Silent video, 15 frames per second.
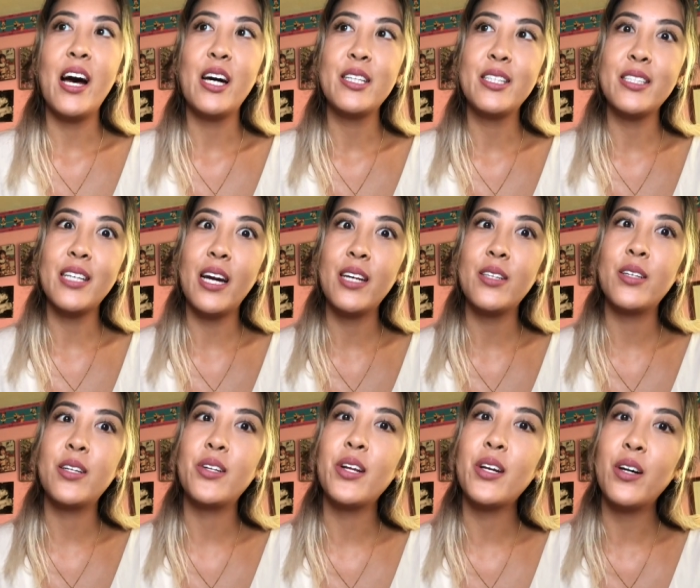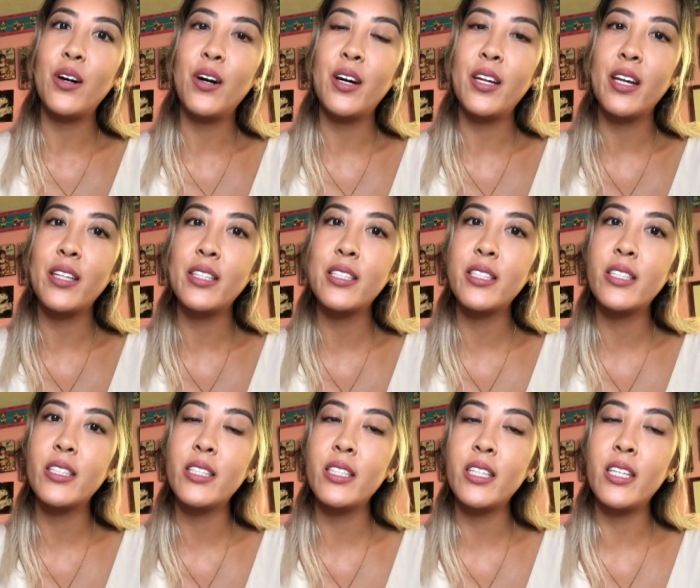decided to click on and
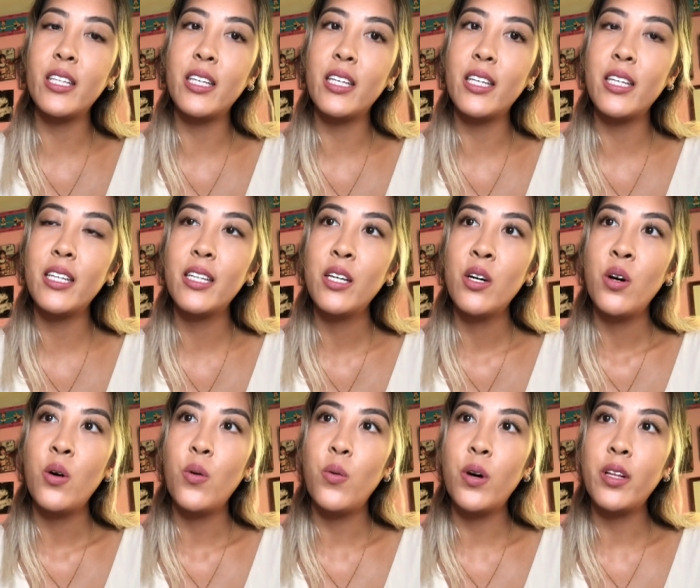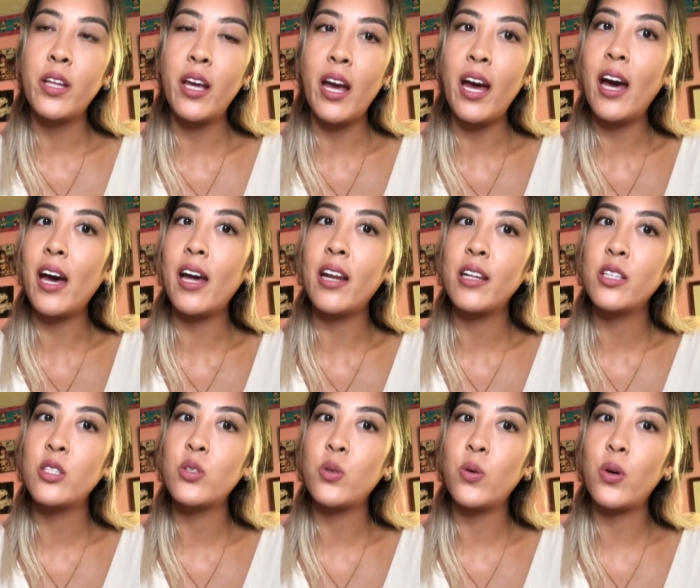see what they had in
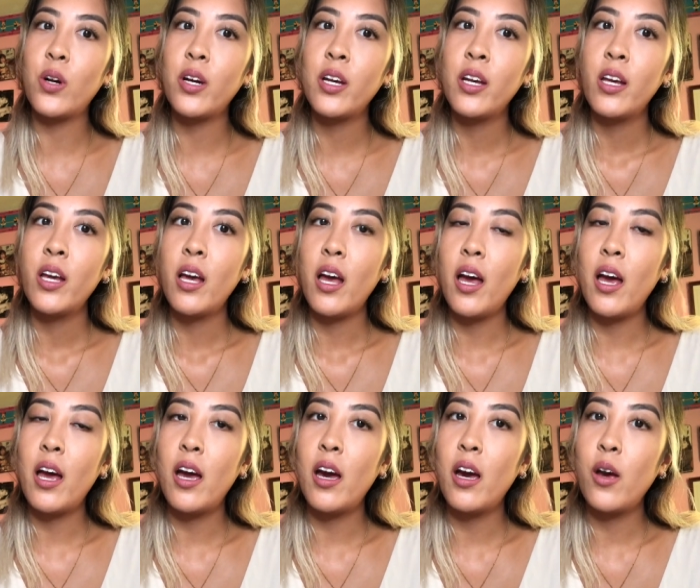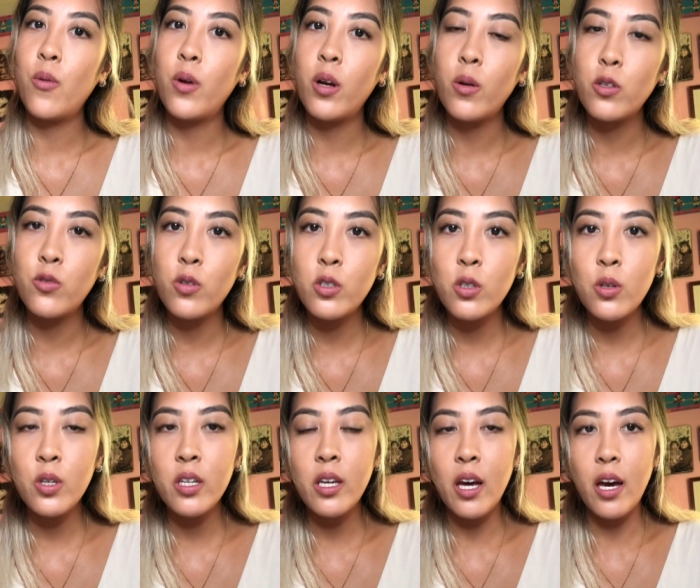store. And when I was first
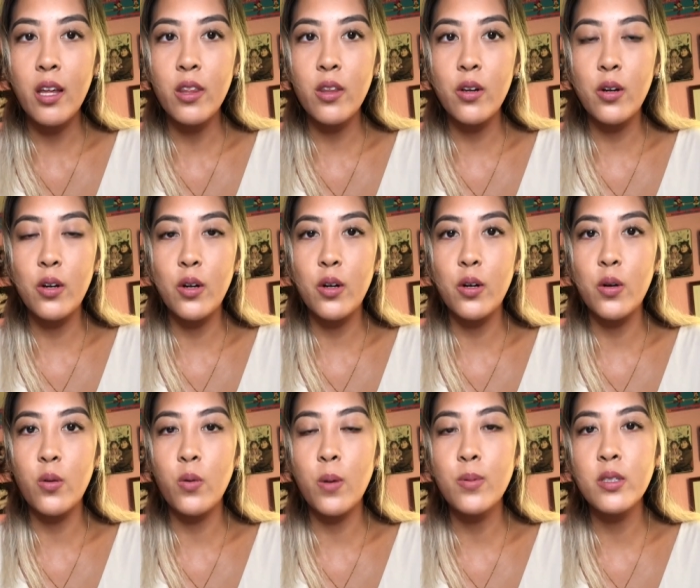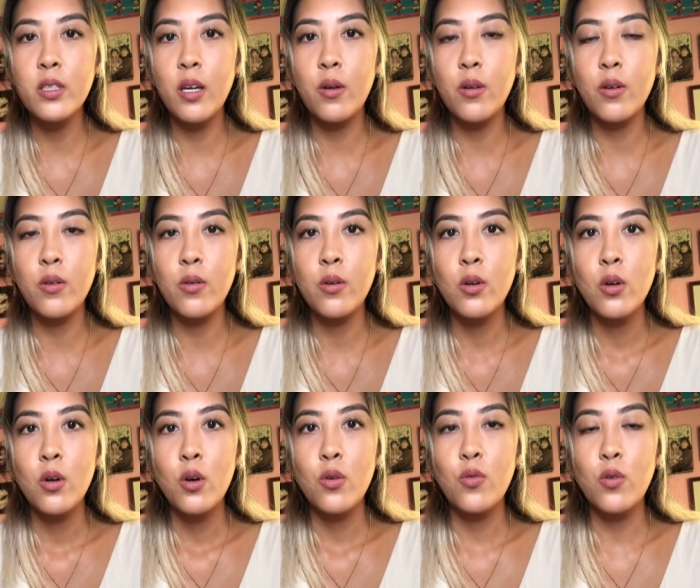looking at their website the
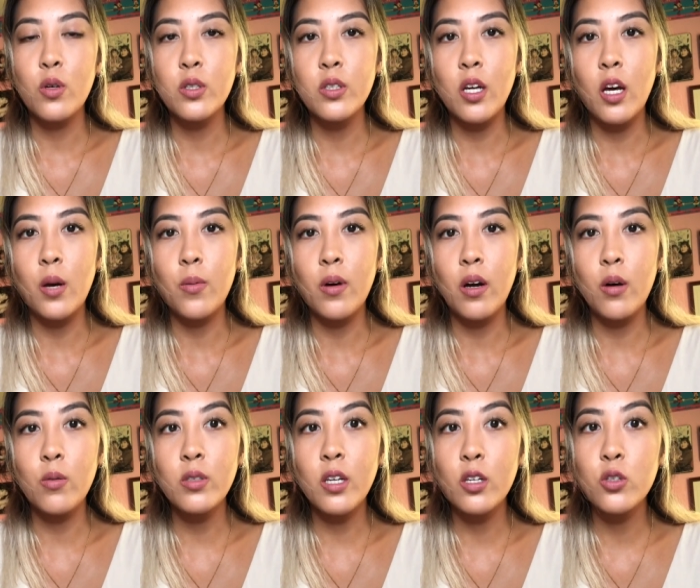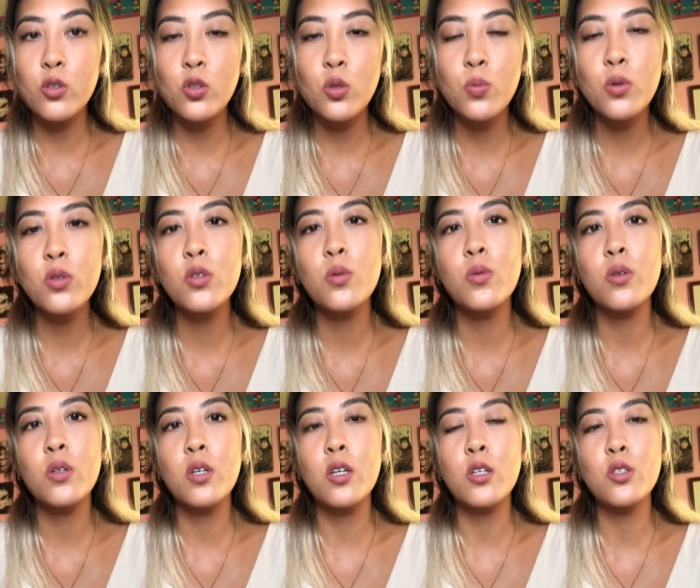first time, I was like super
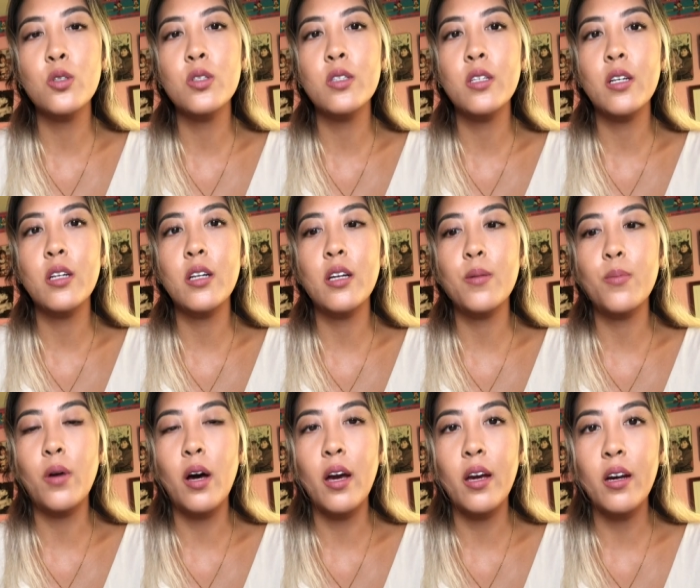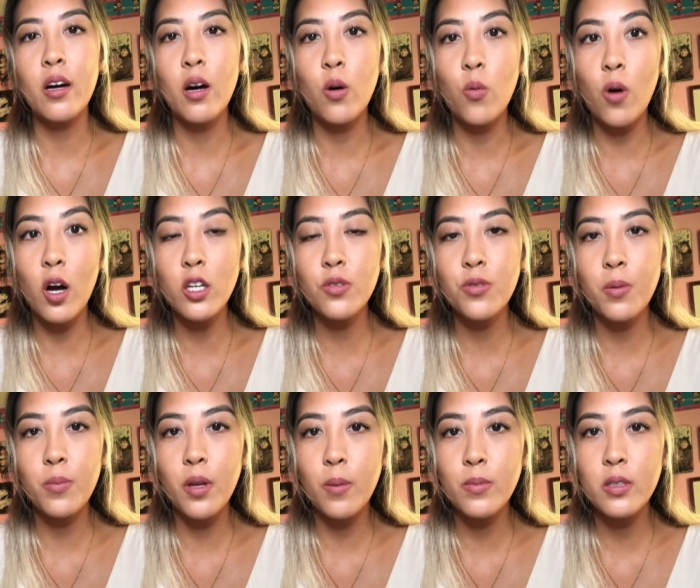interested in buying a watch from
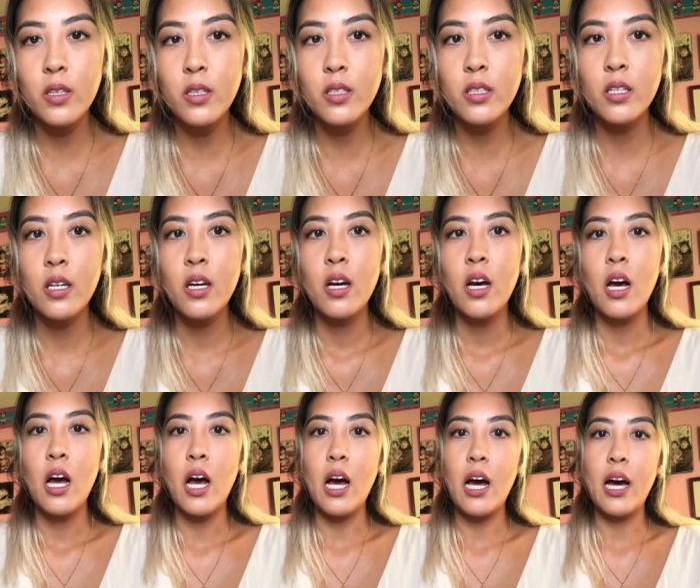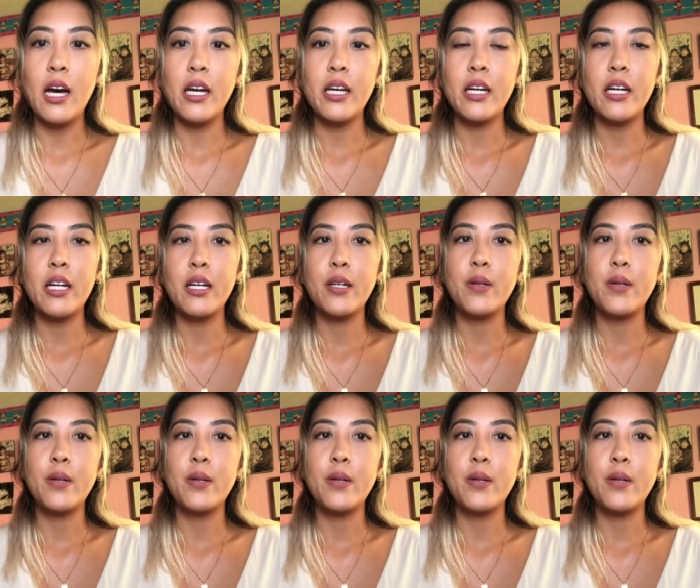them, since I